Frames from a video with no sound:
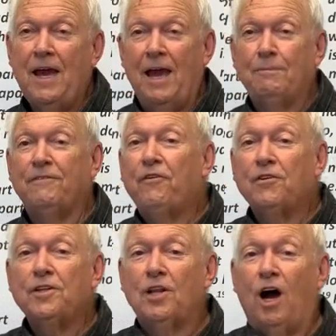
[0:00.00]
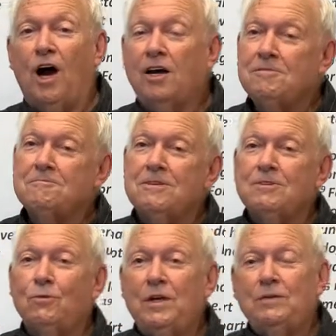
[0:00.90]
And before the law,
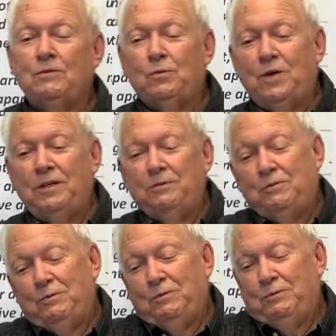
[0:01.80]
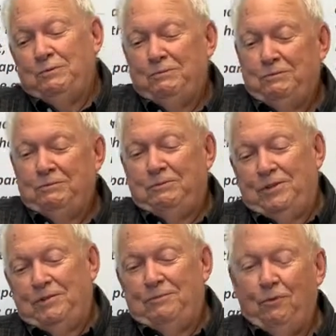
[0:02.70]
we
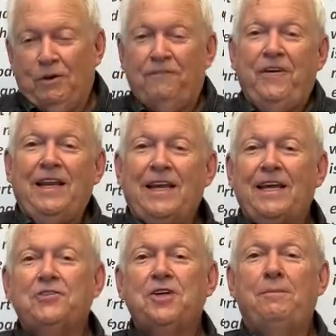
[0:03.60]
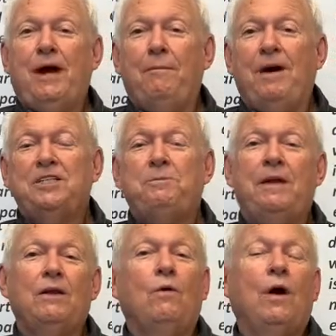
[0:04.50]
weren't feeling guilty about much,
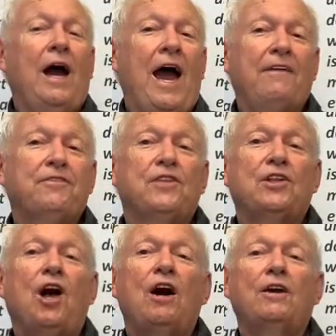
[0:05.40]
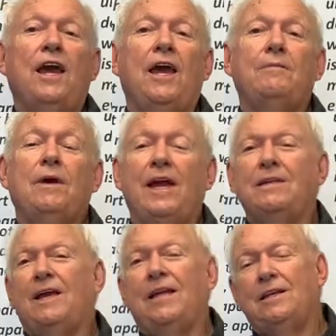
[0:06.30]
but after the law came,
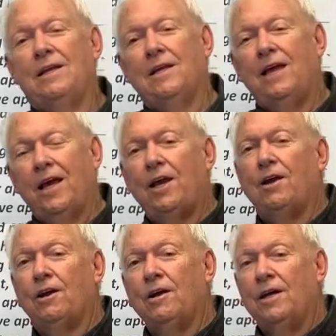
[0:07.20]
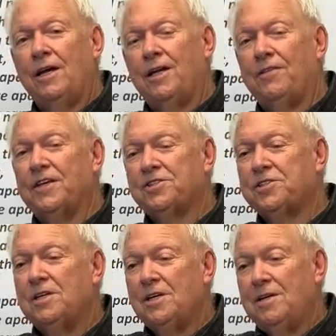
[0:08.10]
and here in
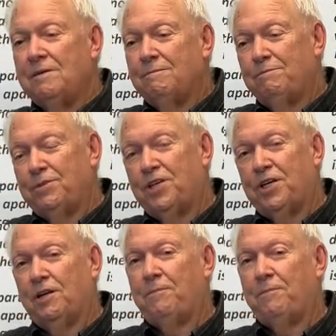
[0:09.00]
this particular